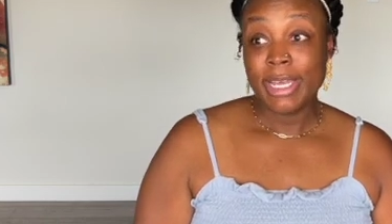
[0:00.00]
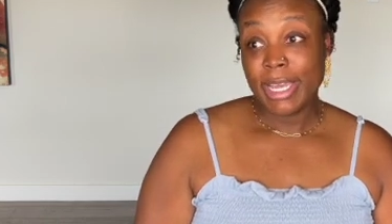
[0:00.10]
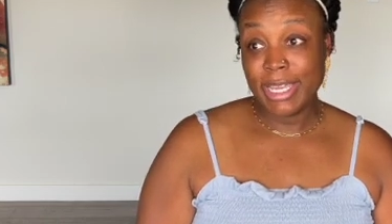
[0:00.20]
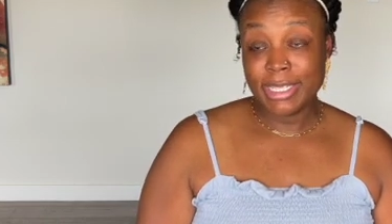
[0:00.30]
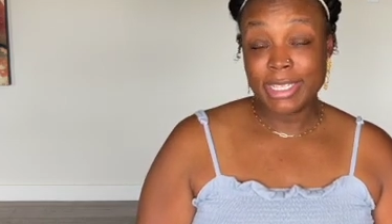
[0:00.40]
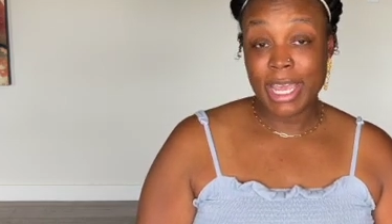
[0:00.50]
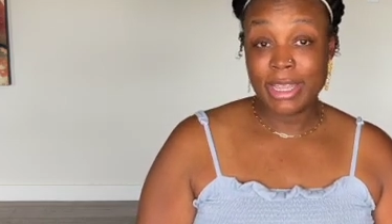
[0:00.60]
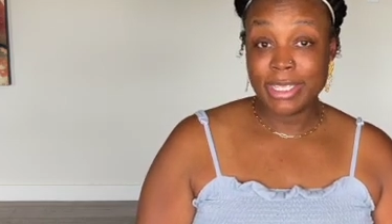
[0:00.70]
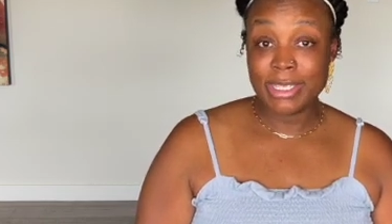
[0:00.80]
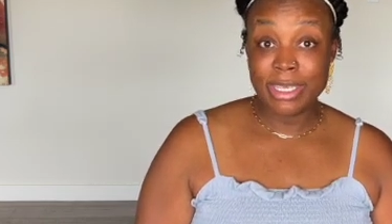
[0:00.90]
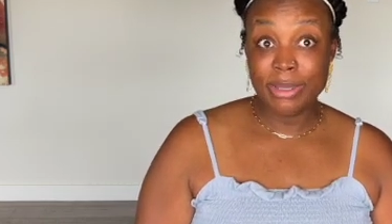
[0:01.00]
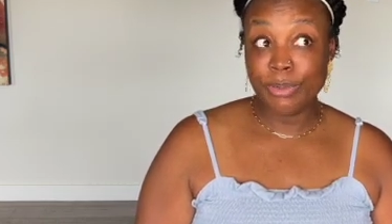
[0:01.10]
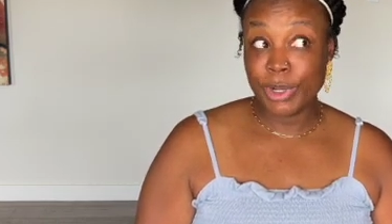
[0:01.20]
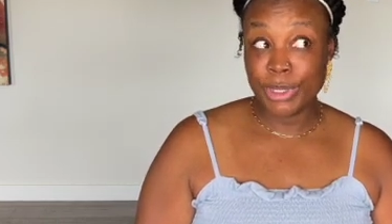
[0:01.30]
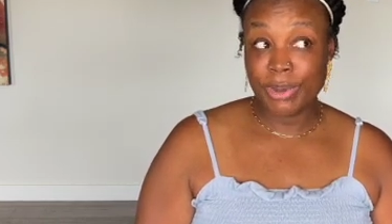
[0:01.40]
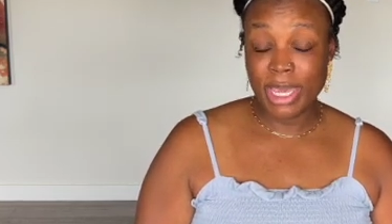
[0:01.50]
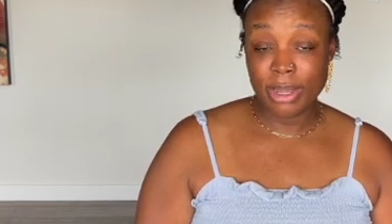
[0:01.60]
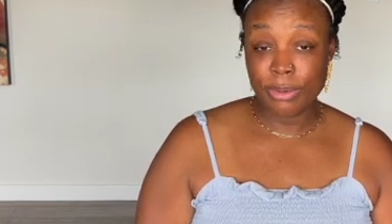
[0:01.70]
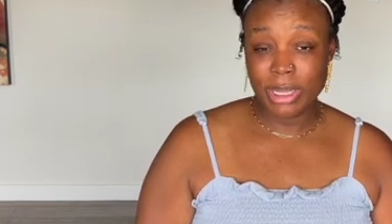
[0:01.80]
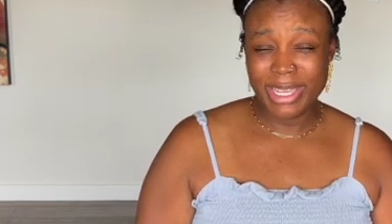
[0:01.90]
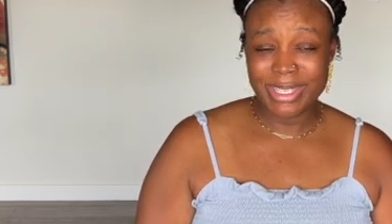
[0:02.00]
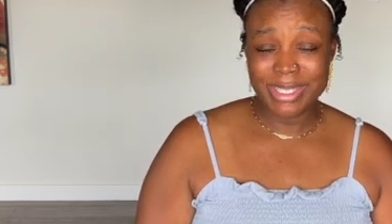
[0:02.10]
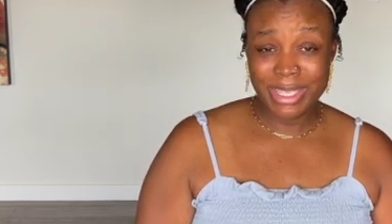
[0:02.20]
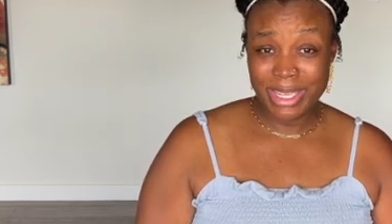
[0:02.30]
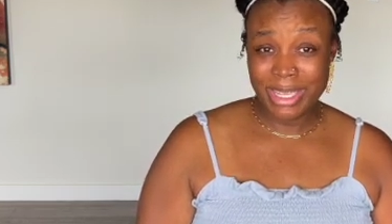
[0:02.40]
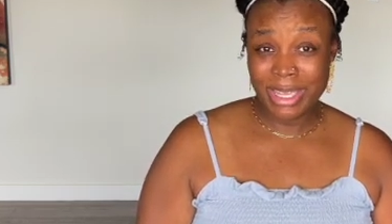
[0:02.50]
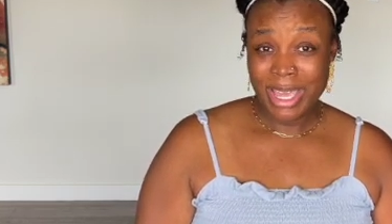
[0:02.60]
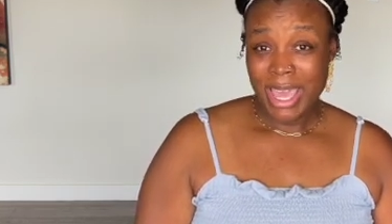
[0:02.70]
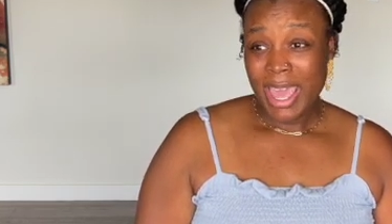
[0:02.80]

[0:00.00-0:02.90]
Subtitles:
inside the seat where you can't really see.